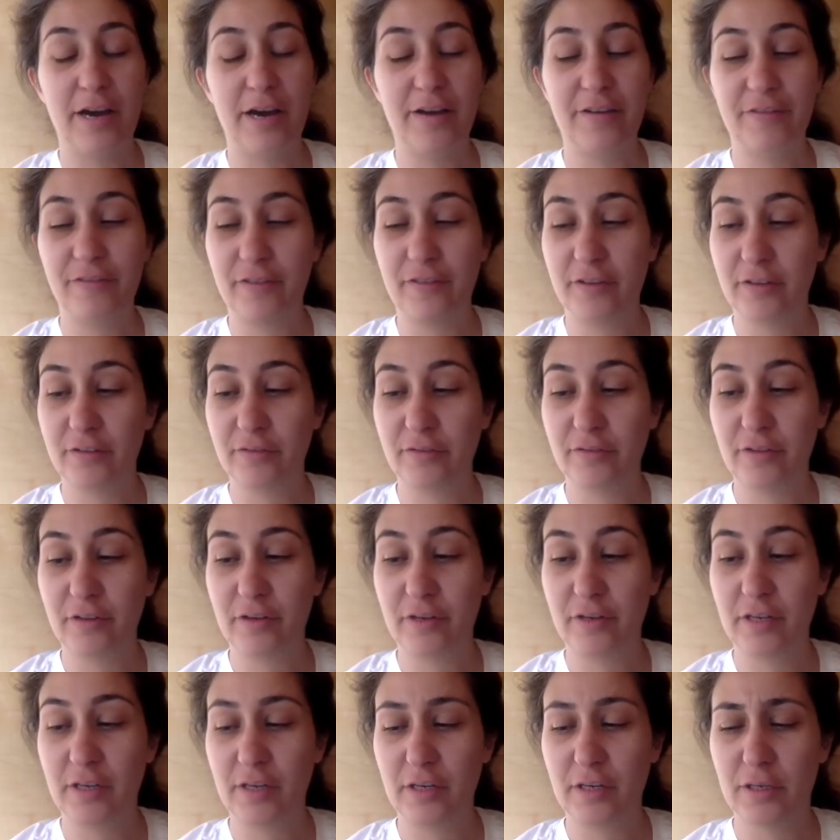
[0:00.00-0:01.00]
I feel
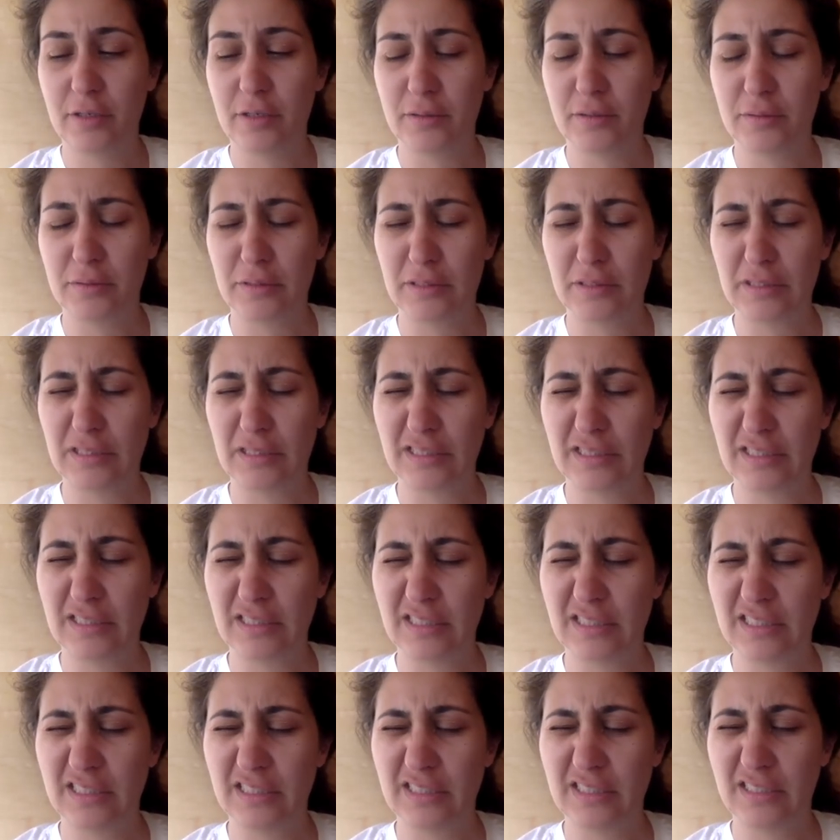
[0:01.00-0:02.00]
very uh,
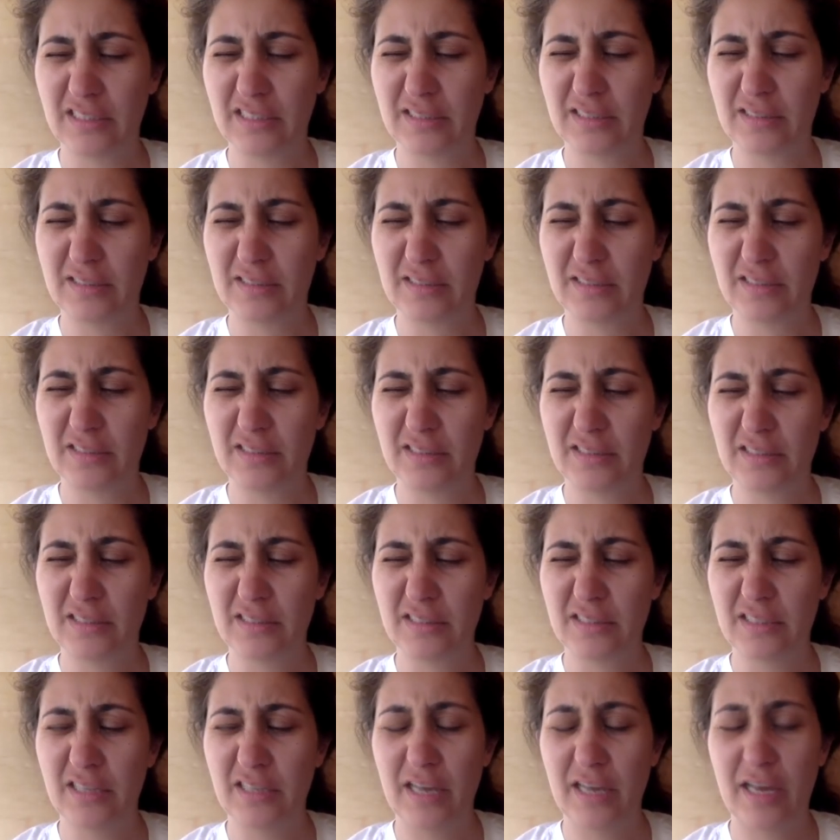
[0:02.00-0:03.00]
uh,
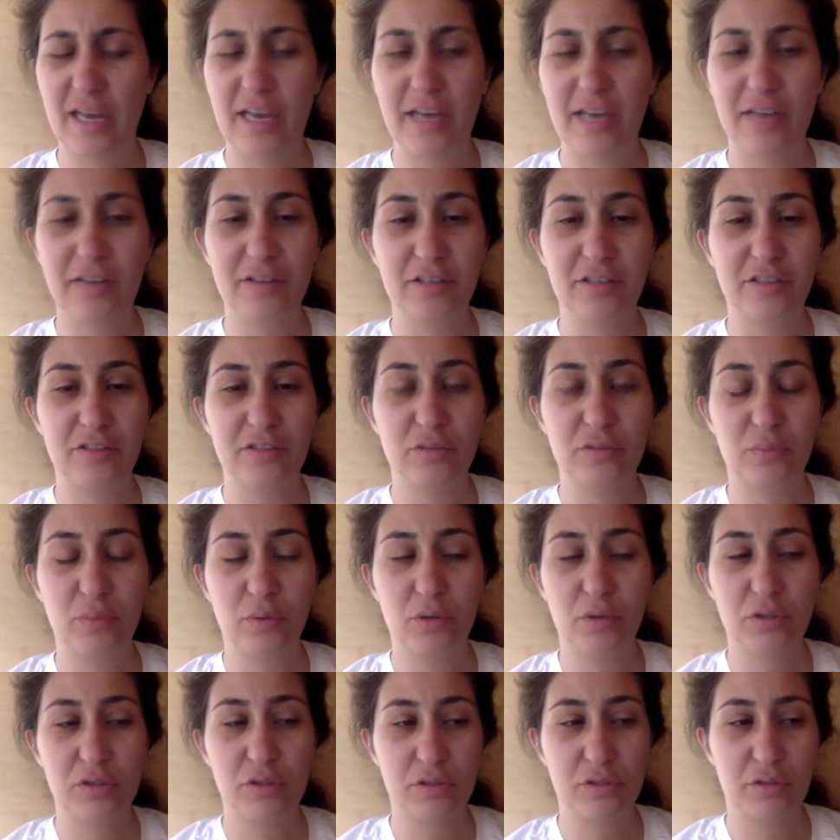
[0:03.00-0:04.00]
angry
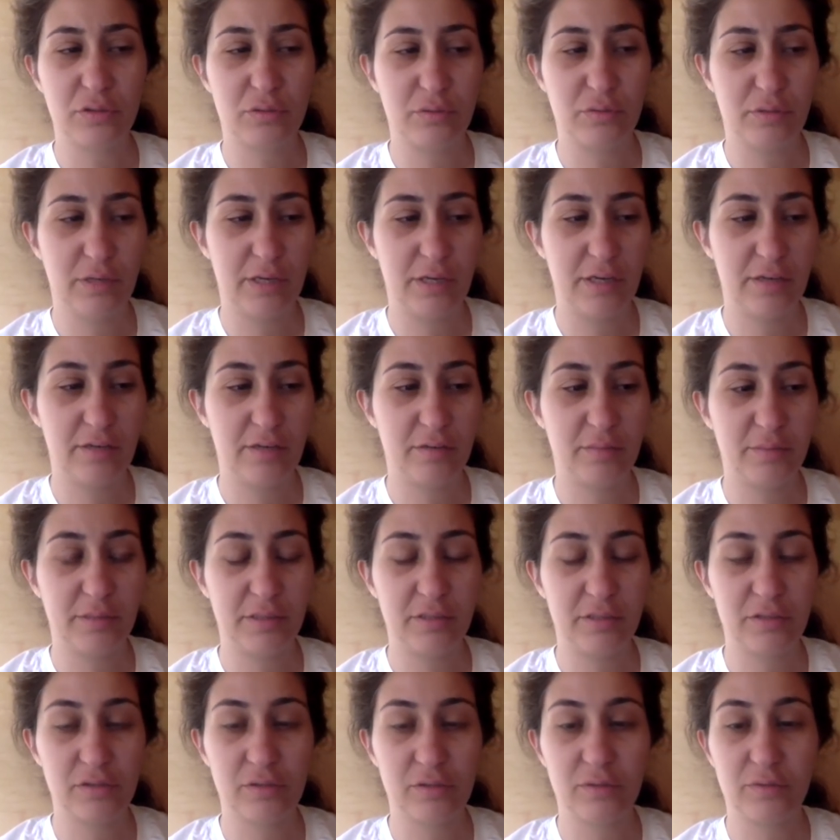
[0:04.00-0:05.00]
towards the creator
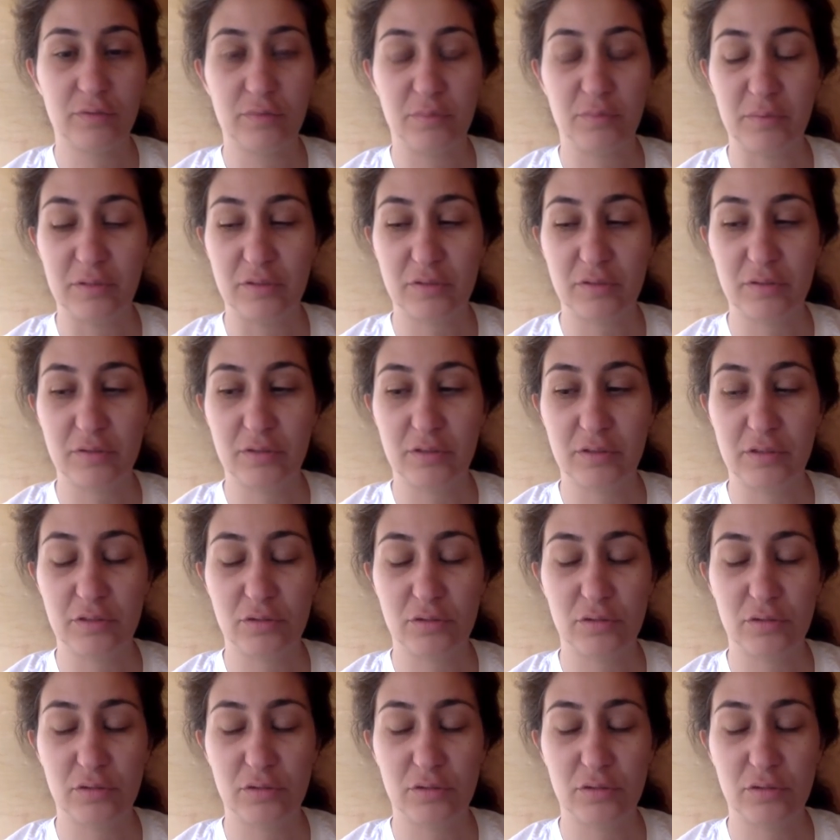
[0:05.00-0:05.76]
because of the misery.